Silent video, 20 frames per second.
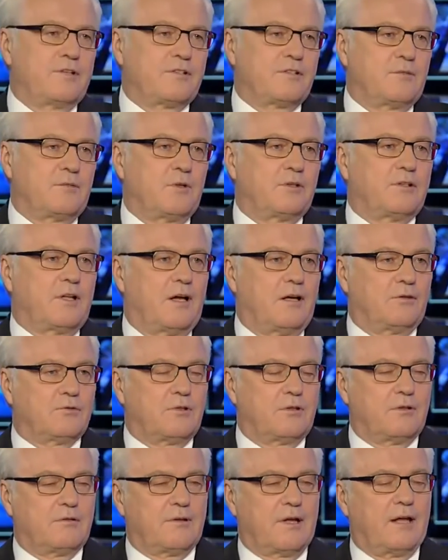reasonable
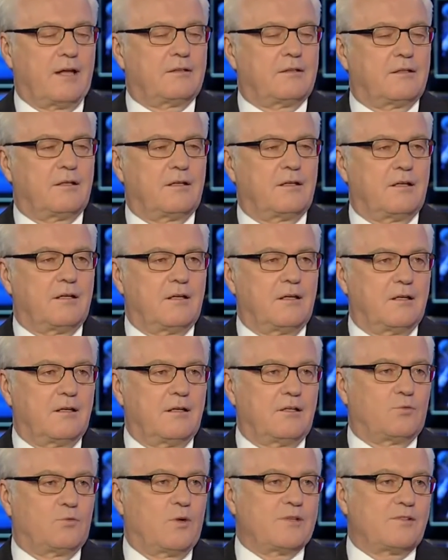doubt that
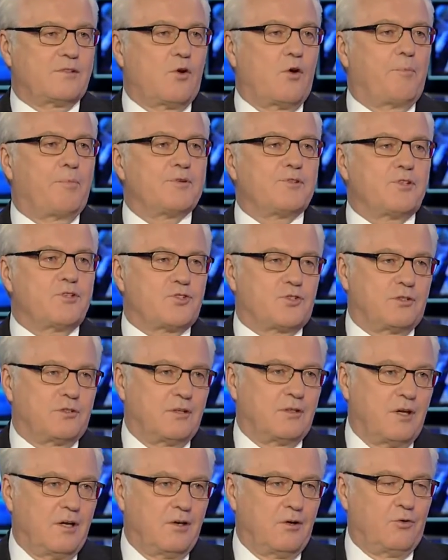it was the
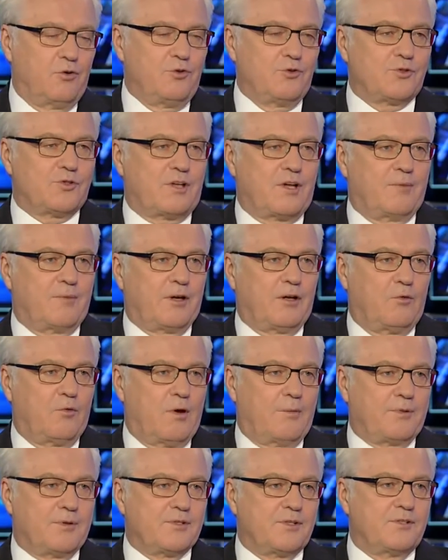opposition who used chemical
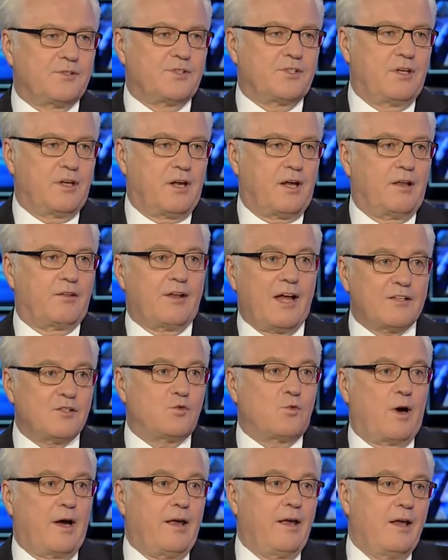weapons in Syria.
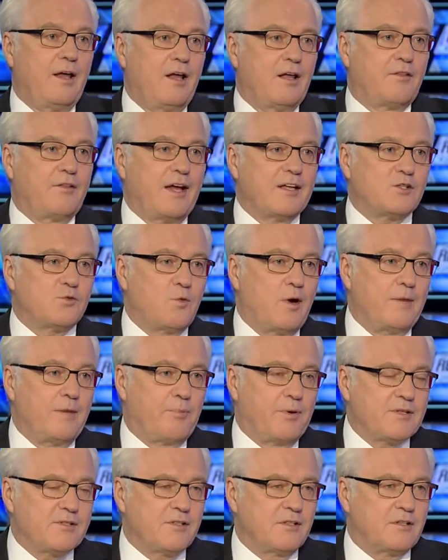That's why
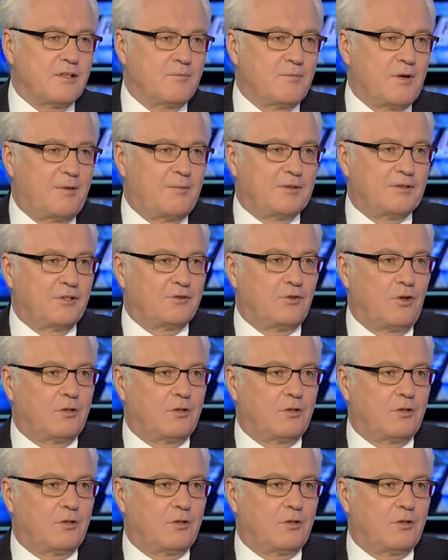President Obama did